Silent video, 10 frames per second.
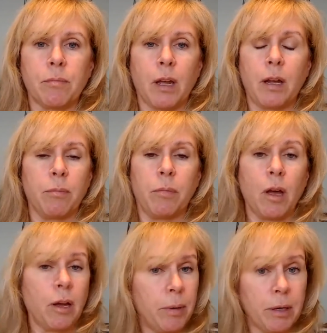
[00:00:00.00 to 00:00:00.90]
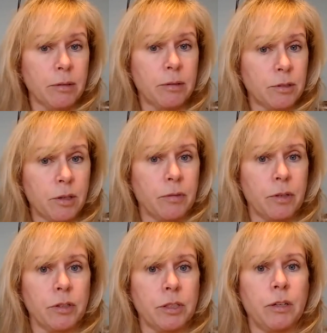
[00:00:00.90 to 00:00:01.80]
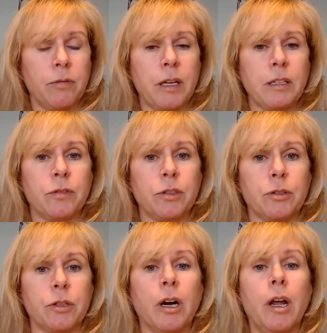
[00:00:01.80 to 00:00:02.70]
I am not about starving yourself, that's for sure.